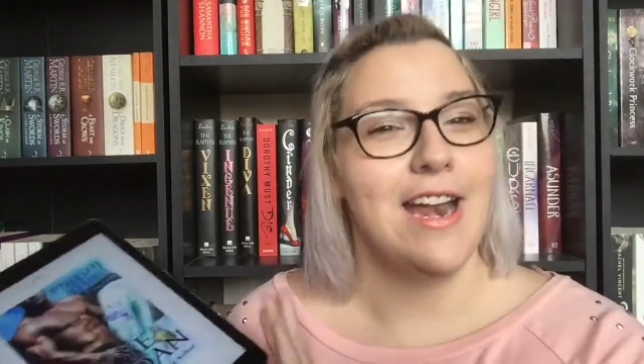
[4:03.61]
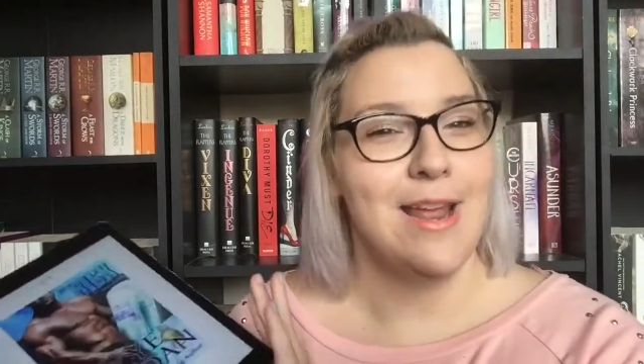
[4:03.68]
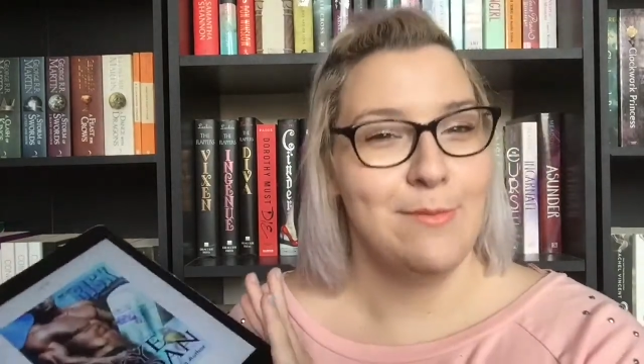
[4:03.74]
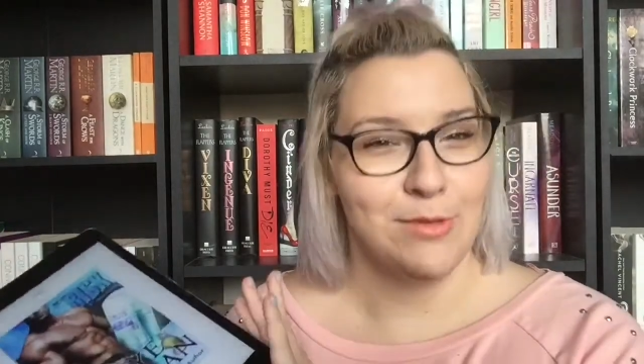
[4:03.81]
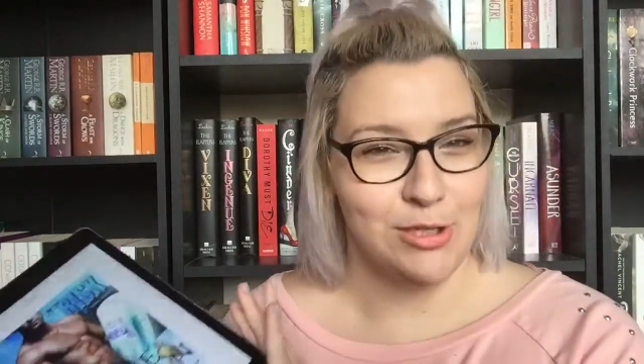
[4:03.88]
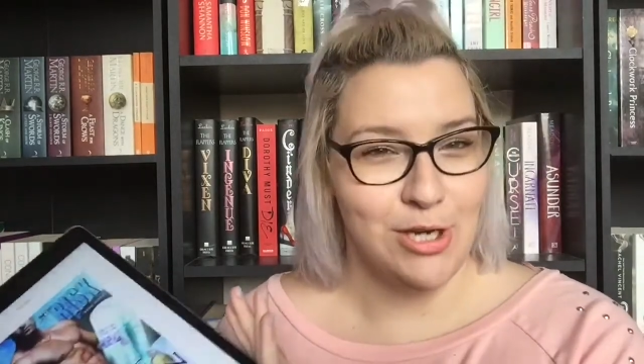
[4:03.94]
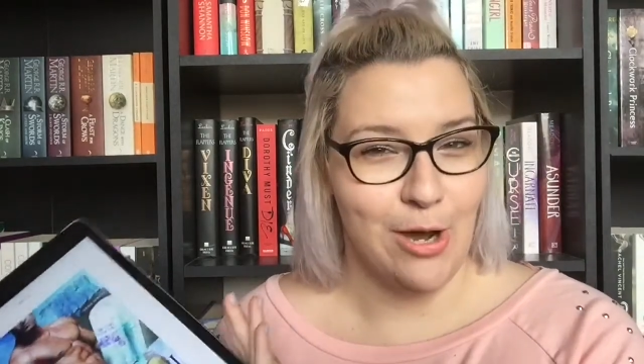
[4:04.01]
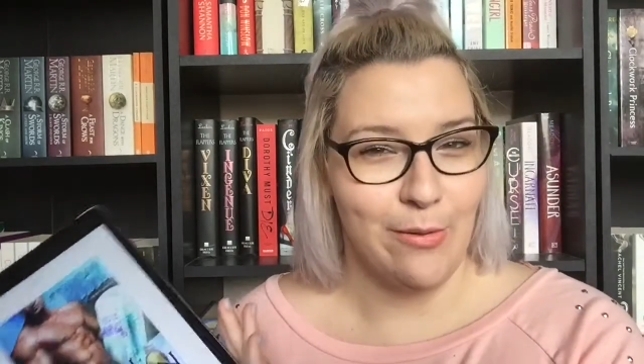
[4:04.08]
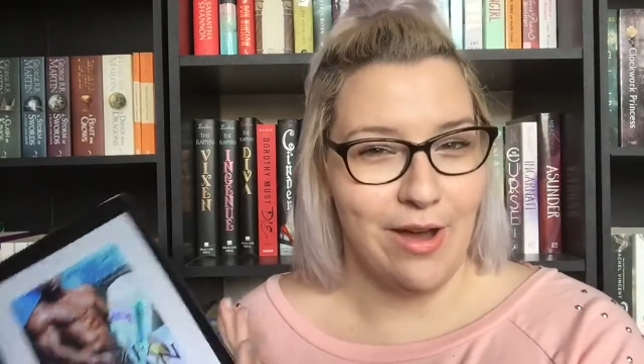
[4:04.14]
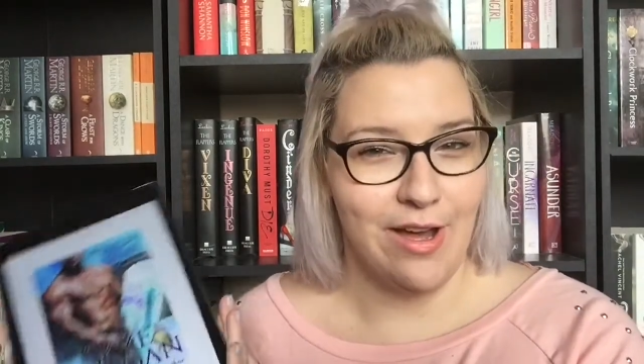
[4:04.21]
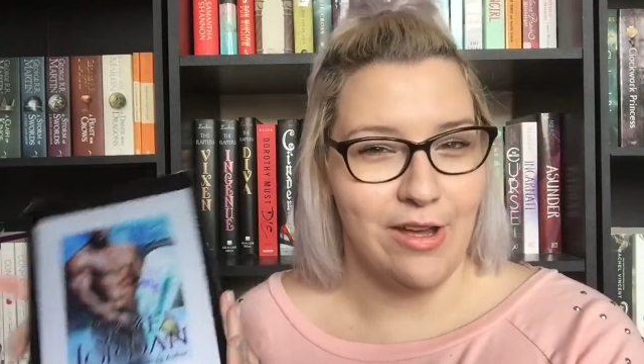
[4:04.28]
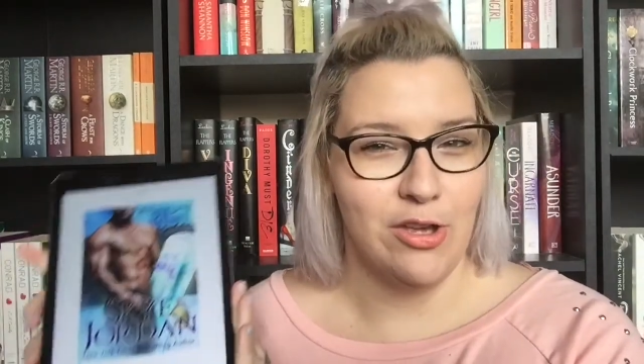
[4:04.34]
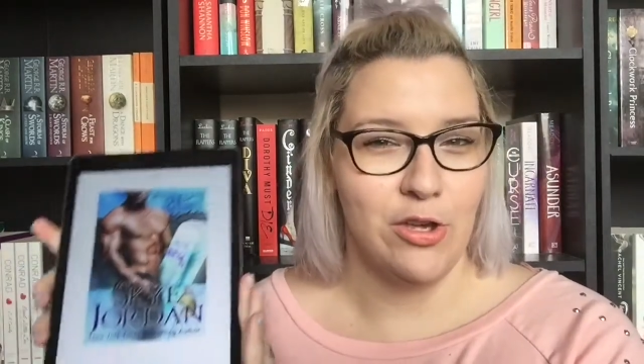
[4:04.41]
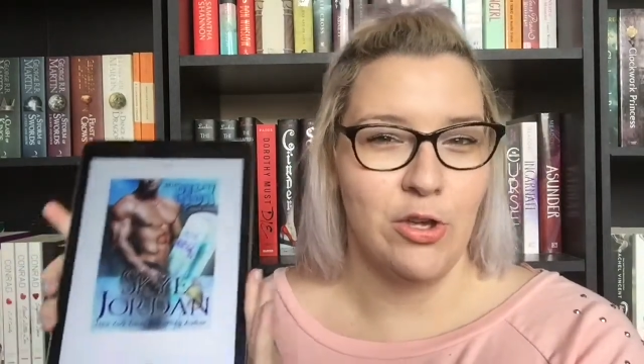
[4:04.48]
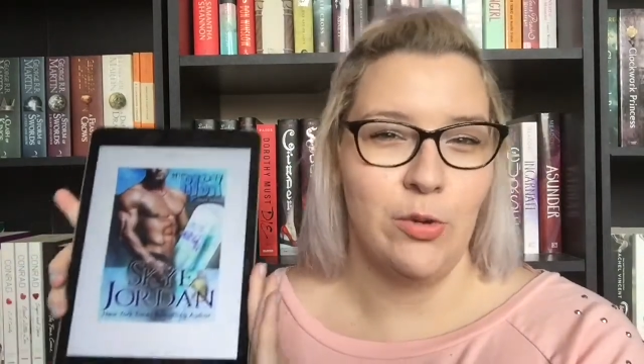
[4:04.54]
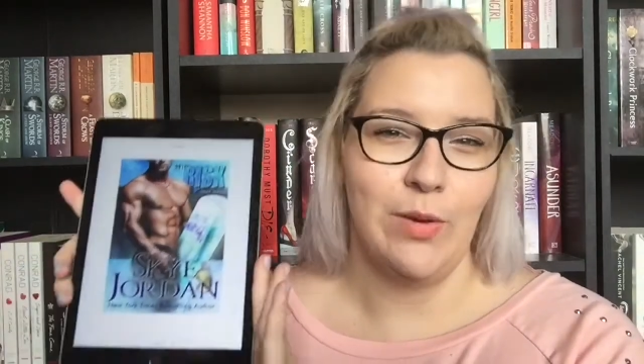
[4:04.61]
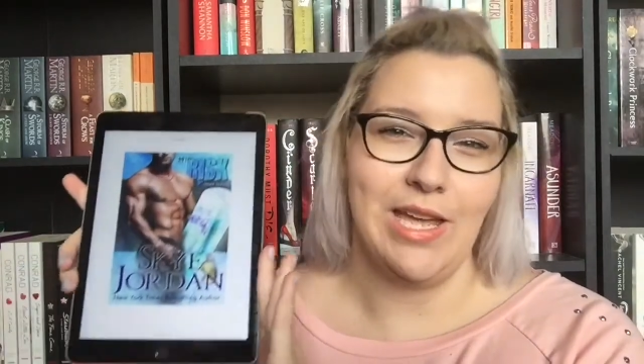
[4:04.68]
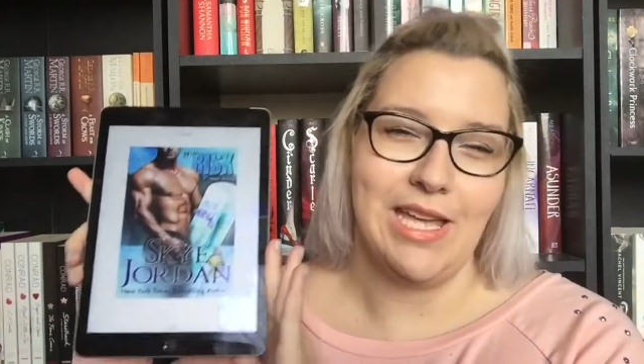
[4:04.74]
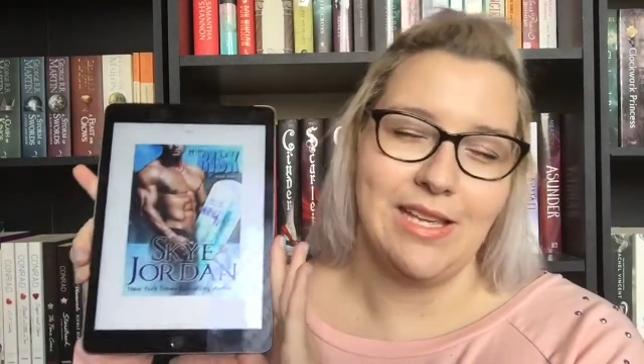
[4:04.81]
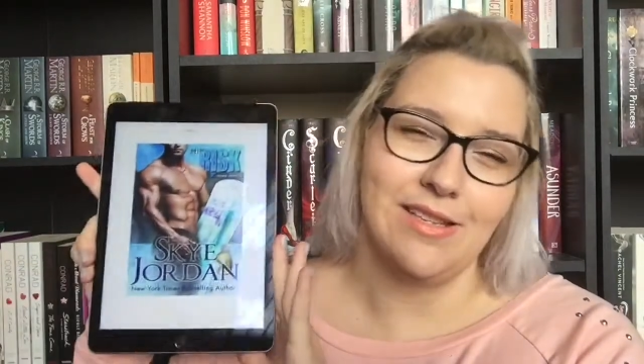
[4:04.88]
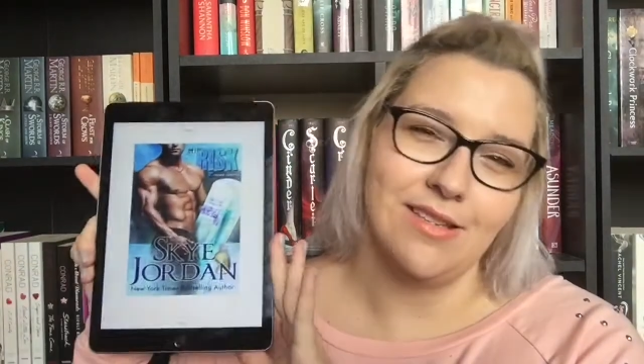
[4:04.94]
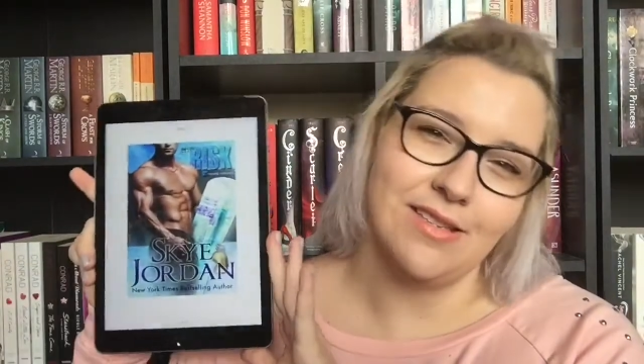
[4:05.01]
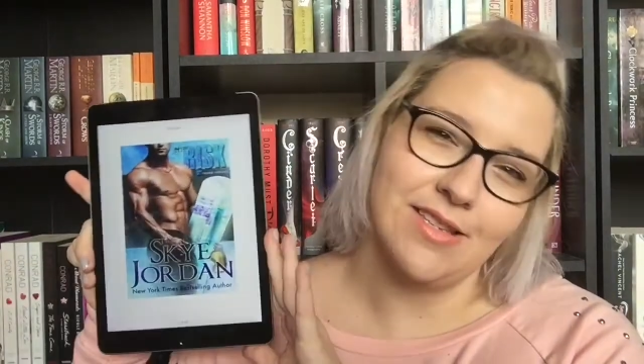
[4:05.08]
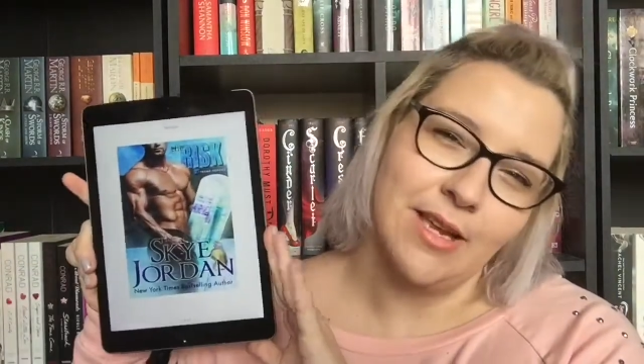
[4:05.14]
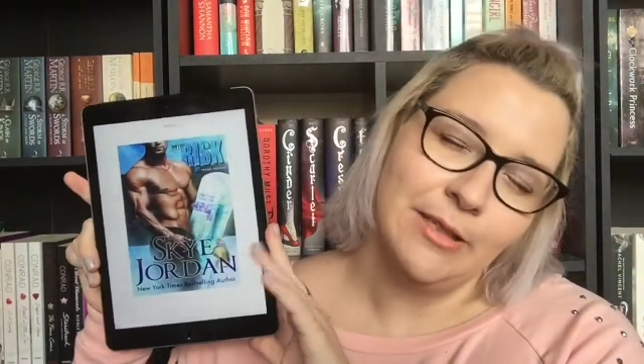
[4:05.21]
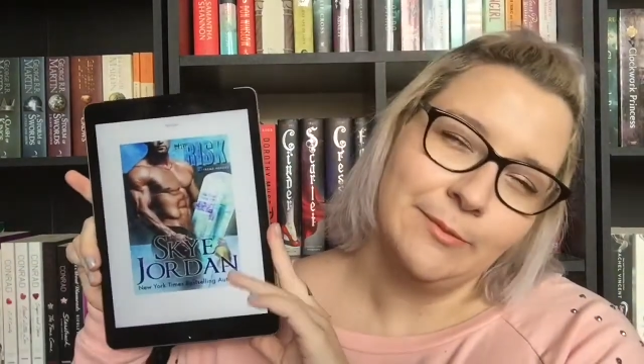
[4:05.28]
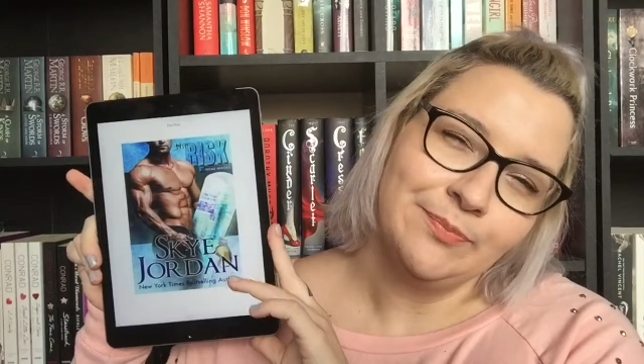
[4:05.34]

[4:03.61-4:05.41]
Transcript: named Noah, who is